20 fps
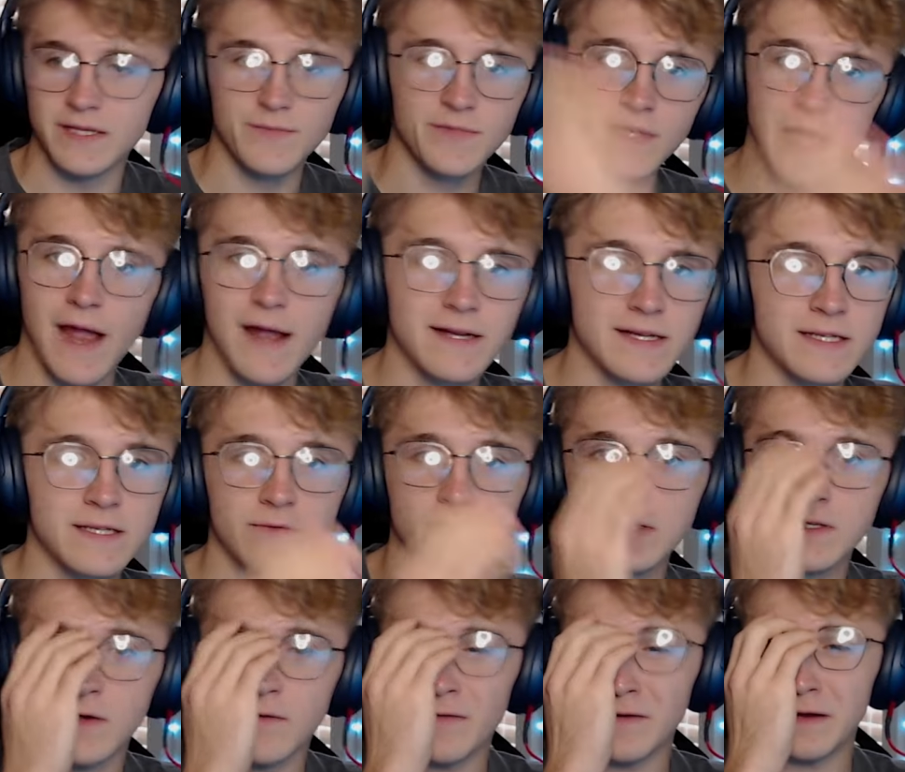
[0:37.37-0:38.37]
I'm dying to see
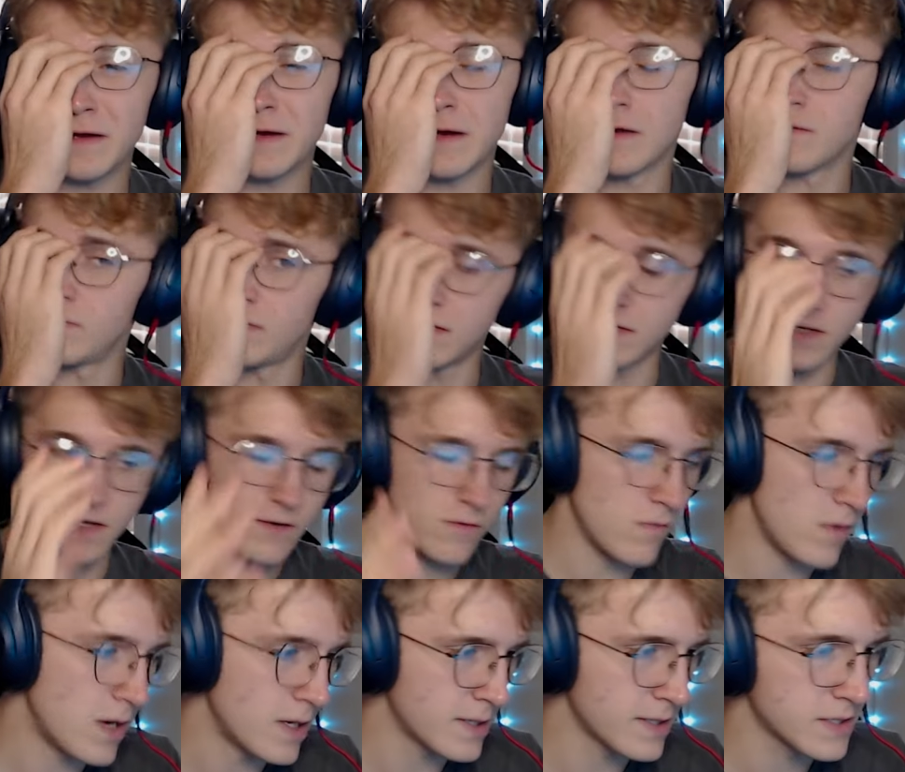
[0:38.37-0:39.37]
what's over here. I want I
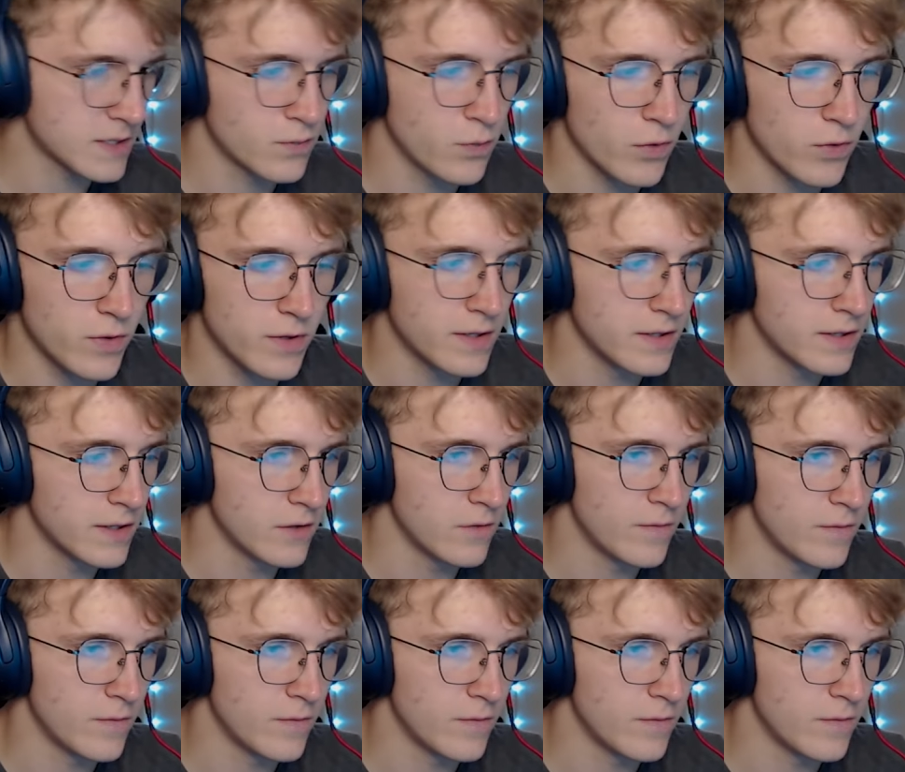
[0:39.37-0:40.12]
want to explore it a little